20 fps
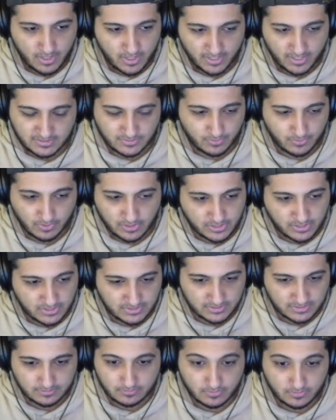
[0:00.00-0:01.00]
It's really
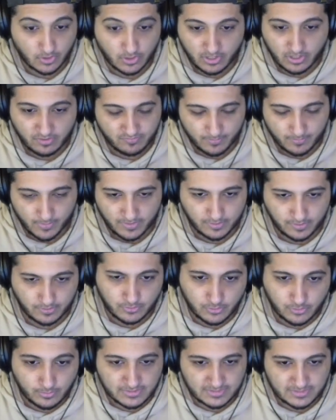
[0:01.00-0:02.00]
just learning from other
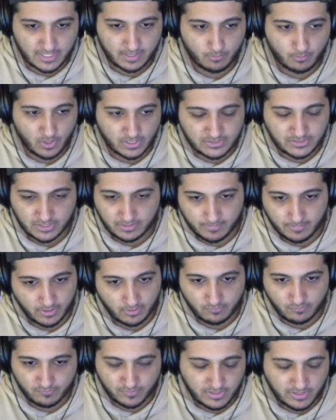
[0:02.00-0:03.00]
YouTubers that I'm watching in my
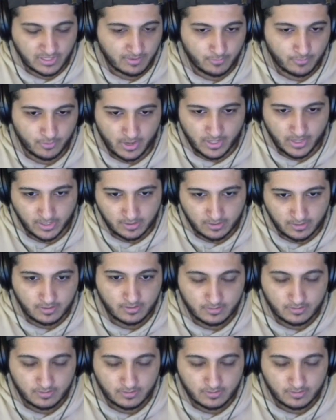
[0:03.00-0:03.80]
own free time already.